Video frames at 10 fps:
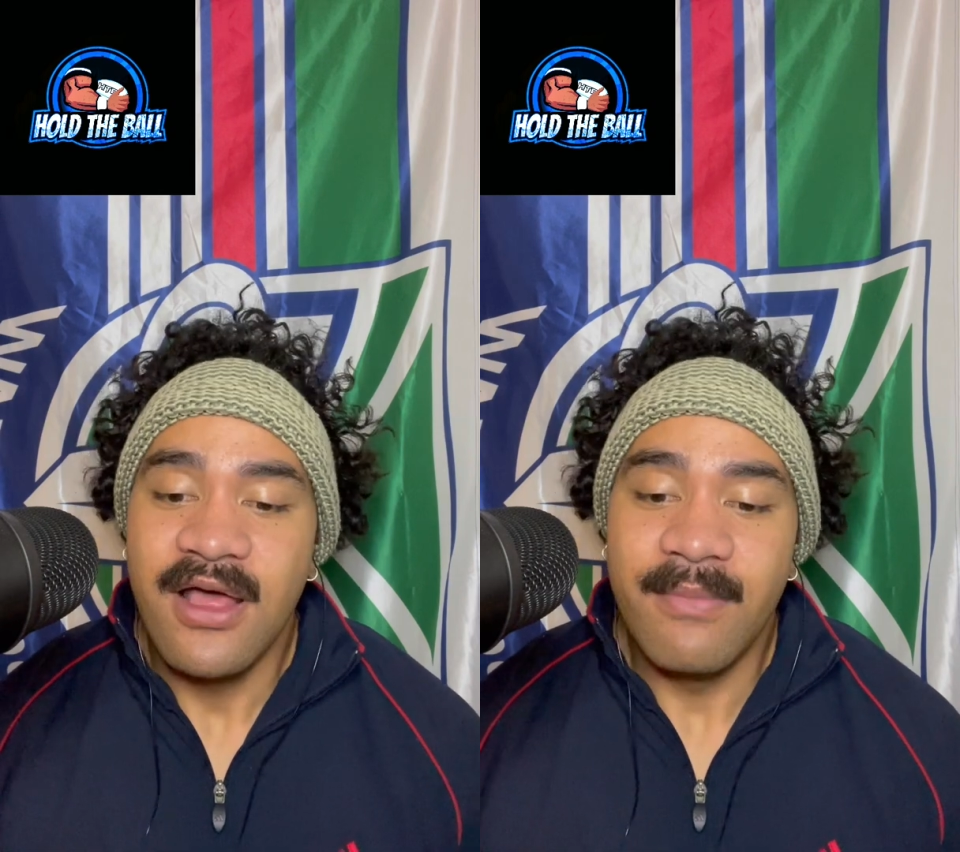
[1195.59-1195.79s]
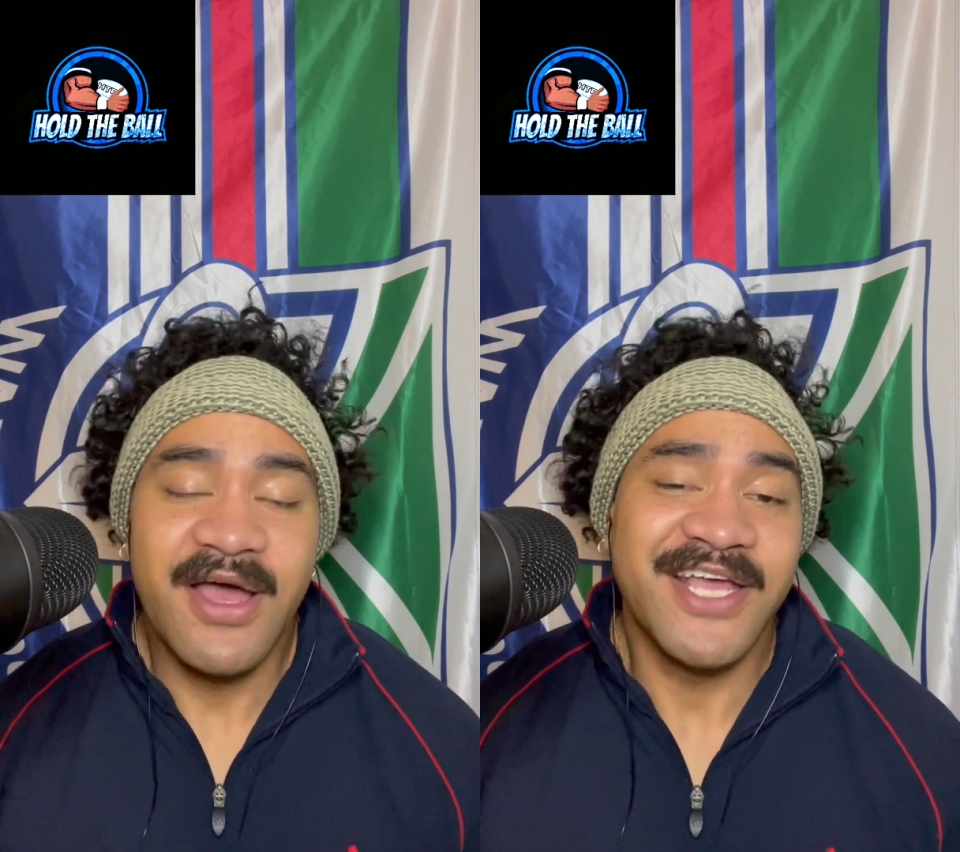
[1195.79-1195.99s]

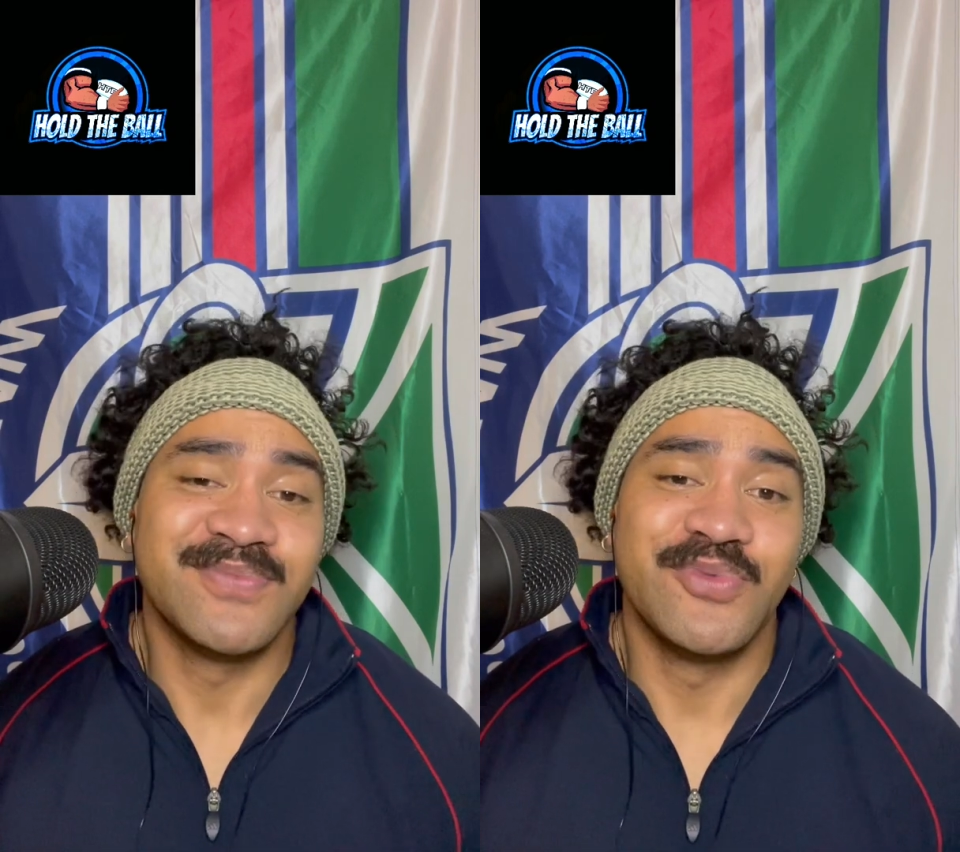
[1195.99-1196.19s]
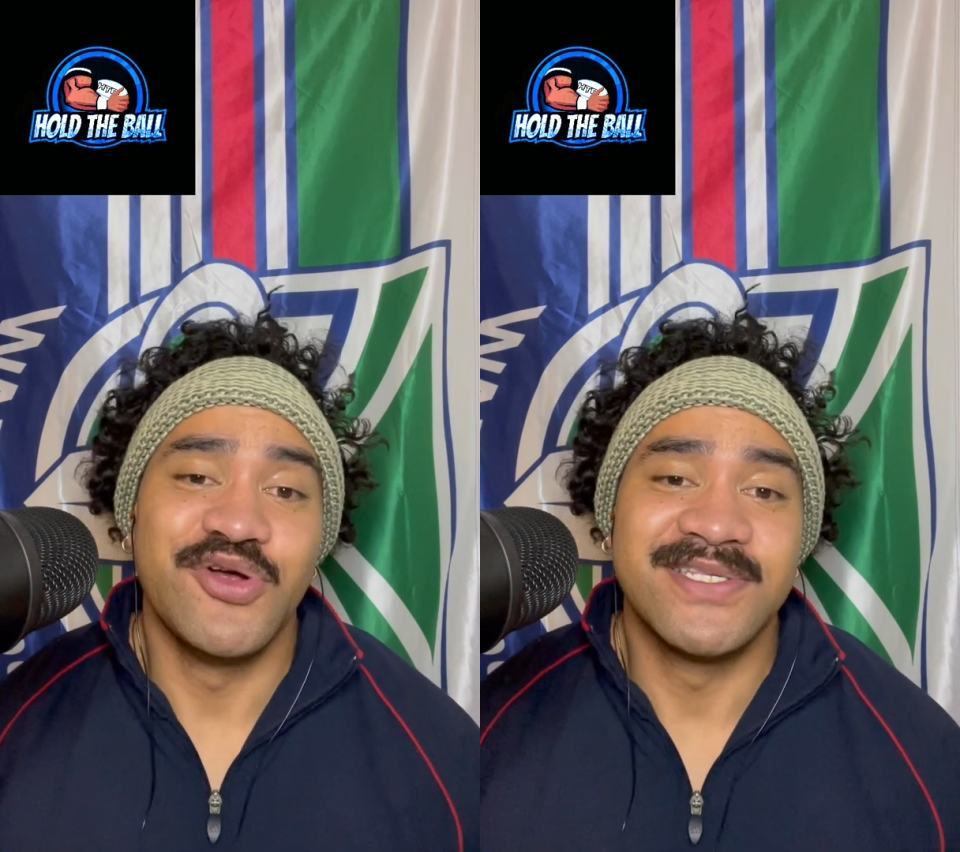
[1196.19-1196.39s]
my
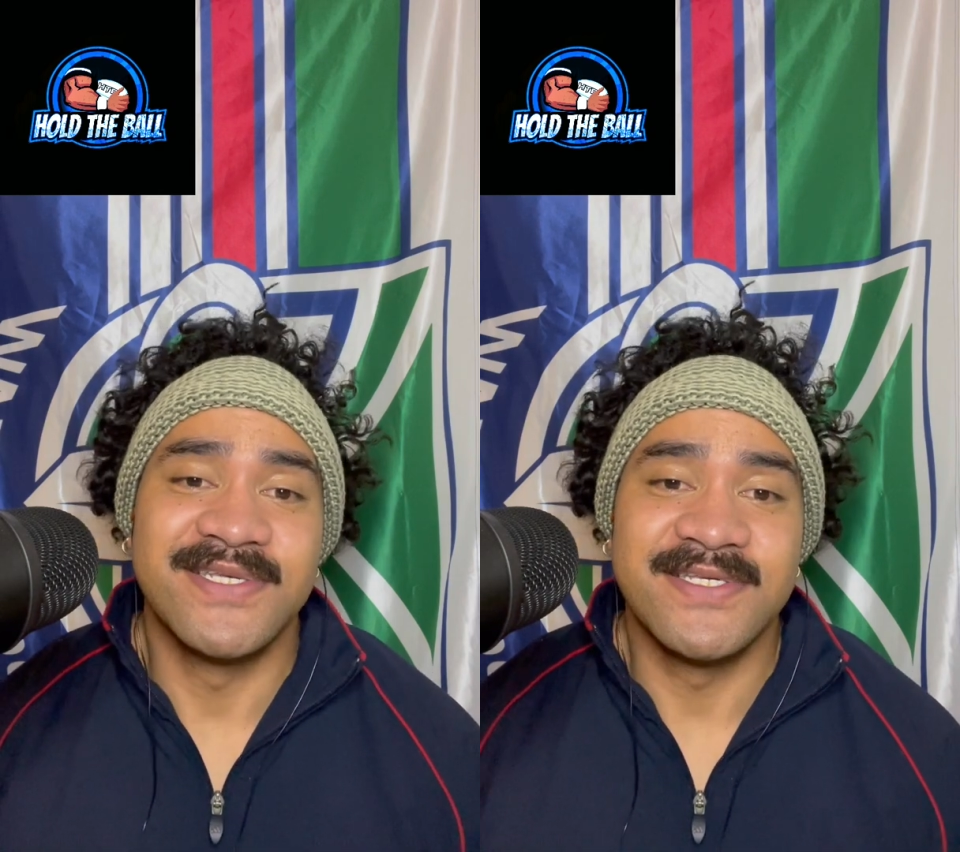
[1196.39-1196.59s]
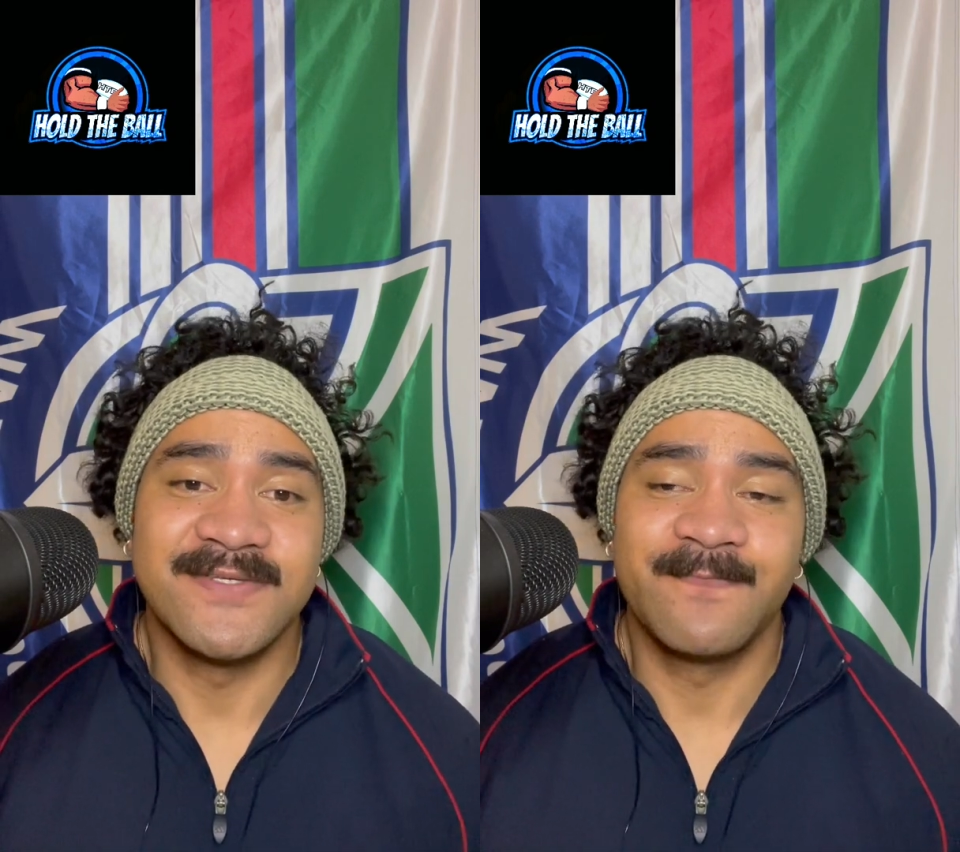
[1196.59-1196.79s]

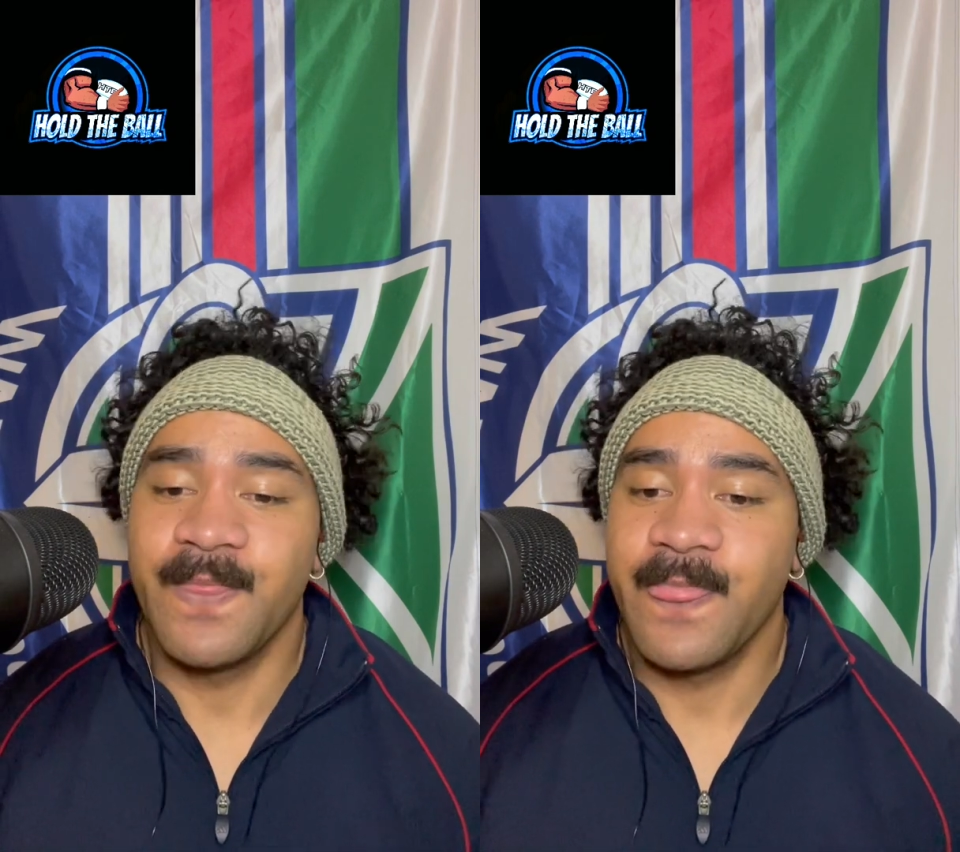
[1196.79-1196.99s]
experiences,